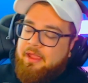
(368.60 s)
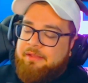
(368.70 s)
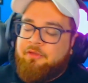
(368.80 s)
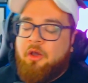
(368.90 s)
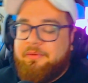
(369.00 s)

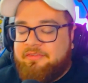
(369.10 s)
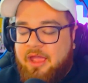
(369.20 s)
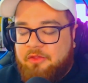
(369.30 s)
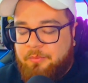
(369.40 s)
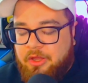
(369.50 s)
As always,
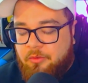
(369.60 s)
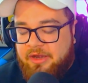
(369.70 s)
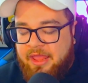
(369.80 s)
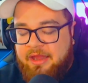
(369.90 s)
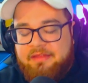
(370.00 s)
guys, we go
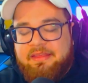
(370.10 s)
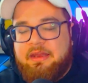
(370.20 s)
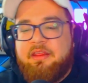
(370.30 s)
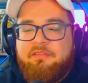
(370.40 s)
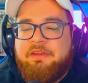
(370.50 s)
on ahead at the
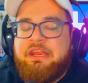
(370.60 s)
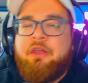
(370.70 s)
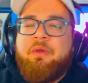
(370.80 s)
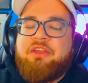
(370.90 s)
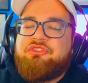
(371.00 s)
end of the
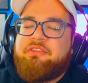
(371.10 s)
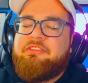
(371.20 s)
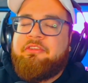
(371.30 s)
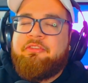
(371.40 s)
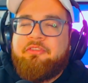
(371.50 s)
video and
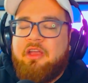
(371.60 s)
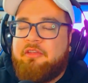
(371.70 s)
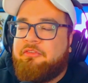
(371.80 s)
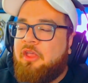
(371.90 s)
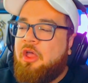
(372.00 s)
just
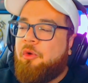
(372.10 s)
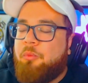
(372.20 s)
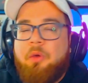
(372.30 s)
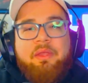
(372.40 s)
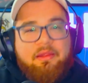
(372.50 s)
discuss
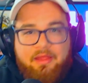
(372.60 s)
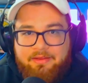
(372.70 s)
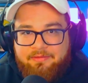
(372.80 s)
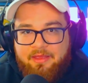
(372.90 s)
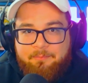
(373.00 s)
what we
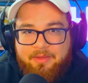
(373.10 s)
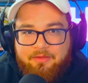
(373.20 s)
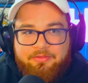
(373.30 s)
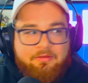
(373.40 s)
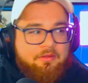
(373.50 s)
liked
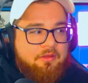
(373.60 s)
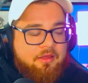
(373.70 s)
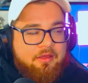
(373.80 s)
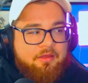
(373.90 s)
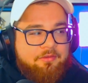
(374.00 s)
about
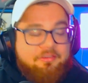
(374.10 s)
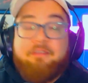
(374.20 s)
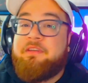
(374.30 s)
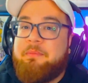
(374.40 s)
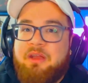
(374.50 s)
the
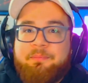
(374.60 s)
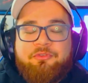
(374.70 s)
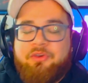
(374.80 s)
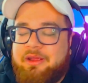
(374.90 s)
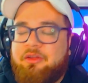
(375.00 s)
stuff coming up,
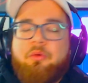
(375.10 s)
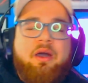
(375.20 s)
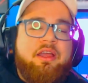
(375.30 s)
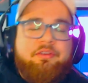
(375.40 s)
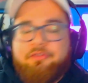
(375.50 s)
trailer
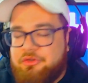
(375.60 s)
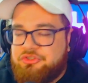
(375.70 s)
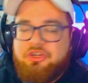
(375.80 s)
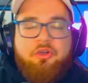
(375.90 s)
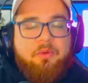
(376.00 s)
wise, new
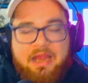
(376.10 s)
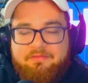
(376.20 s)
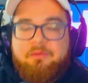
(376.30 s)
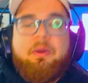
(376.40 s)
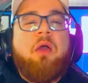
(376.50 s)
show,
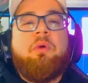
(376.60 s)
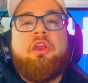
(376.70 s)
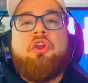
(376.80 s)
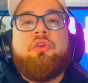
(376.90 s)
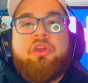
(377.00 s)
whatever. But I want
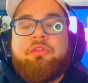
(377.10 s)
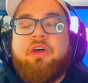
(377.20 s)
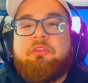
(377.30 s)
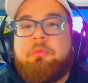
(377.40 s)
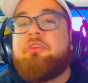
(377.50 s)
to know your
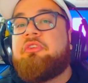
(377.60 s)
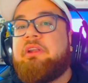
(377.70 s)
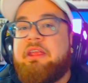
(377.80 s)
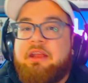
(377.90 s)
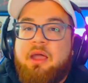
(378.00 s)
thoughts
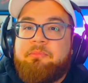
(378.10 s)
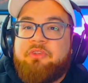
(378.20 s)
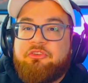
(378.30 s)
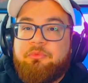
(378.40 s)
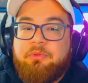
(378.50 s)
personally in the comment
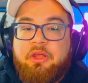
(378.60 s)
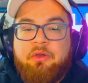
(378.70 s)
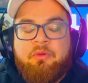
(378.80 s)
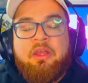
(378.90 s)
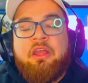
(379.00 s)
section
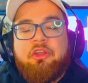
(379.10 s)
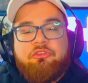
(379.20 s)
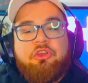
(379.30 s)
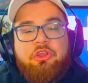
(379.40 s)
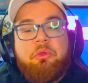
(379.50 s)
below.
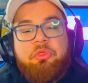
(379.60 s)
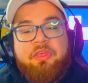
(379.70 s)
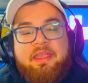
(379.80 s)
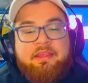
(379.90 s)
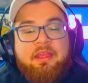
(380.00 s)
Do you
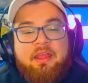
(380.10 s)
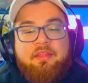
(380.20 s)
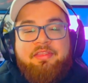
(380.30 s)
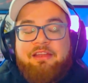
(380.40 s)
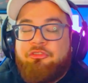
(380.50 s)
think
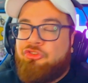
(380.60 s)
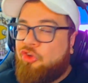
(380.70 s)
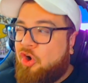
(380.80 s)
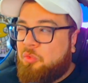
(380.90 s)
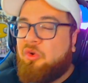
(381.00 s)
that
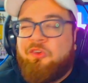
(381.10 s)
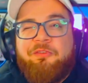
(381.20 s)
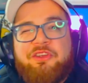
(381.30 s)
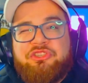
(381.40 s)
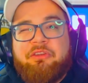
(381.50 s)
Star Wars
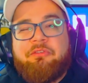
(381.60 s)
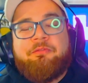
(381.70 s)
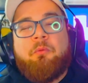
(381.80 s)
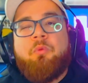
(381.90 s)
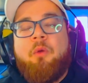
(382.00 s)
Visions,
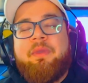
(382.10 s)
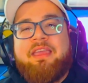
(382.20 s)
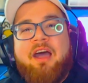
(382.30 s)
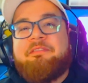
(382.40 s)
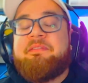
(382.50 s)
from what we
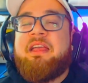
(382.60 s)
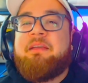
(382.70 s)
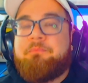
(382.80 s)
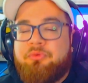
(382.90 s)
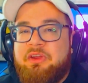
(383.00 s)
got from
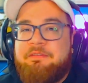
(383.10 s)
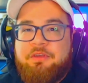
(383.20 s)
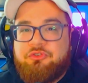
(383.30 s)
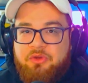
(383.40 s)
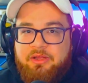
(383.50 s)
that
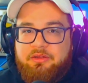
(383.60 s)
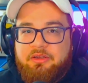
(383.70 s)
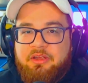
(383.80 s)
preview trailer,